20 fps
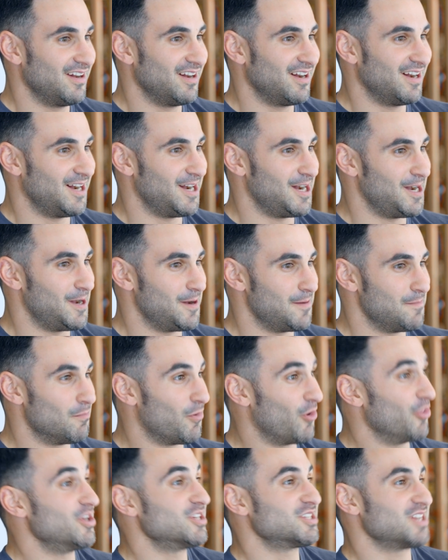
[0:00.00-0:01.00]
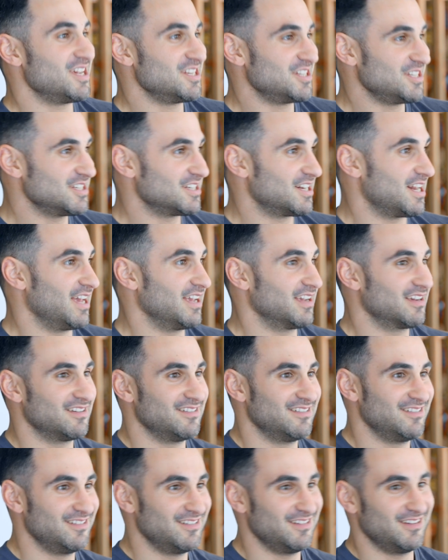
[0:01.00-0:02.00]
model sizes, like
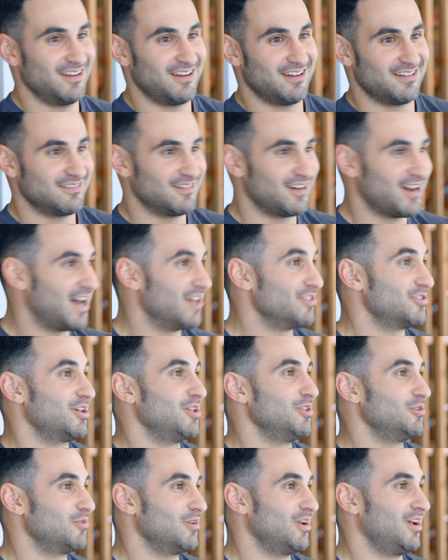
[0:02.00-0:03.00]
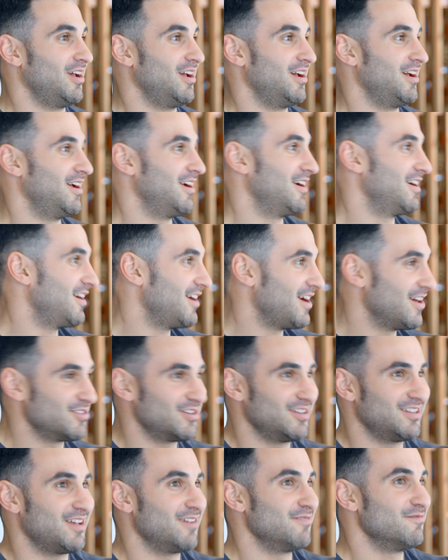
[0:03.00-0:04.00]

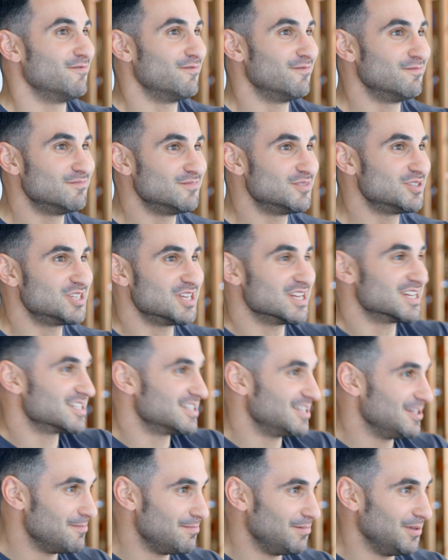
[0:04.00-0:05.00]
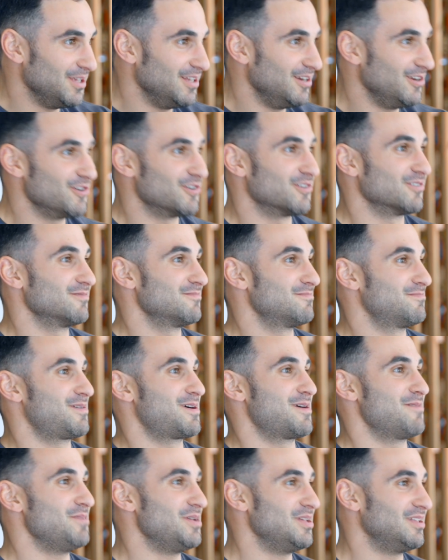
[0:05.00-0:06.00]
160 billion
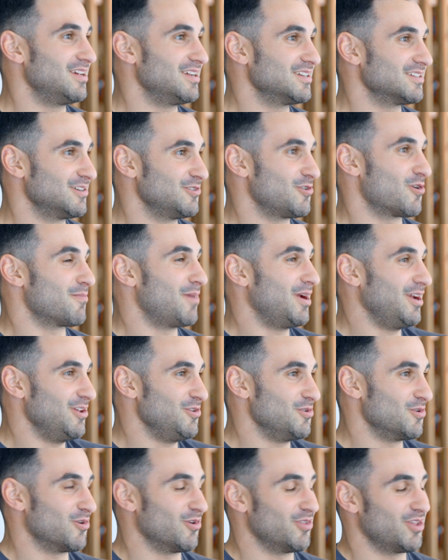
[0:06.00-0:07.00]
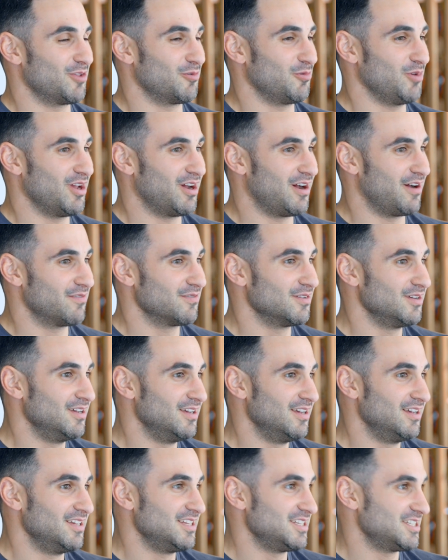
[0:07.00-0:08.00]
parameters. Normally, you know that we have
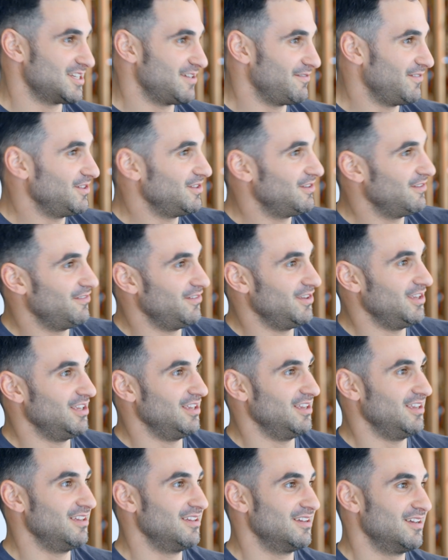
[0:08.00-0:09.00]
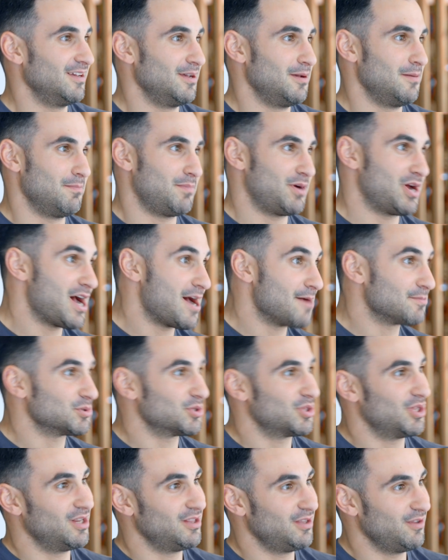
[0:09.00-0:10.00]
70V, perhaps
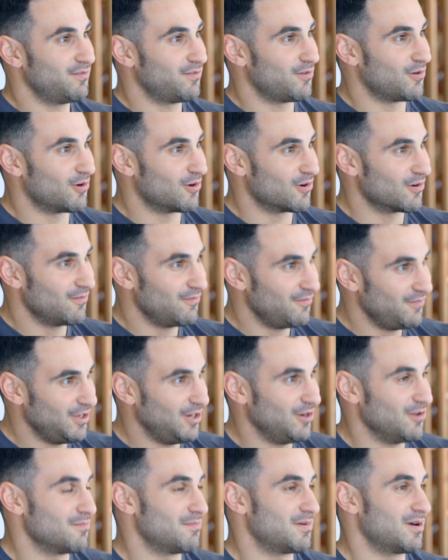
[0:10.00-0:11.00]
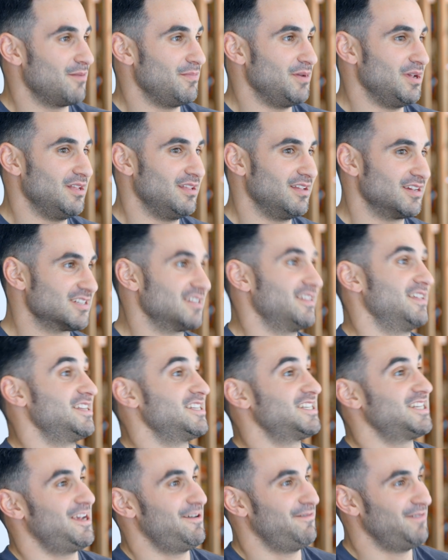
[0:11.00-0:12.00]
34 billion parameters, then
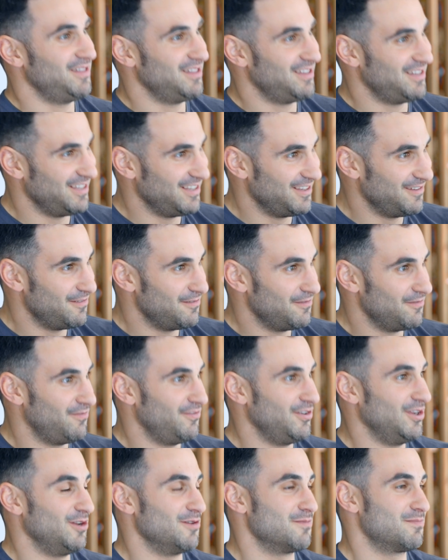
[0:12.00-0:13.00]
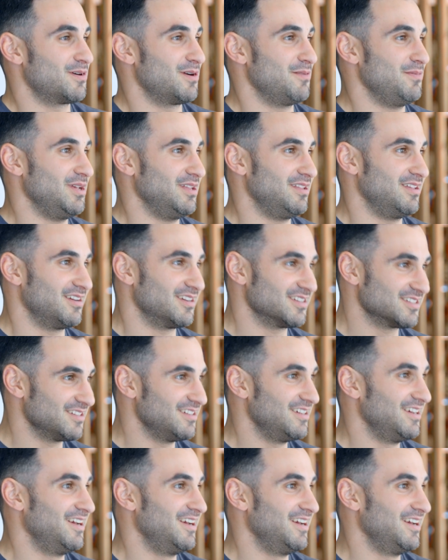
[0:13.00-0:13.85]
70 billion parameters.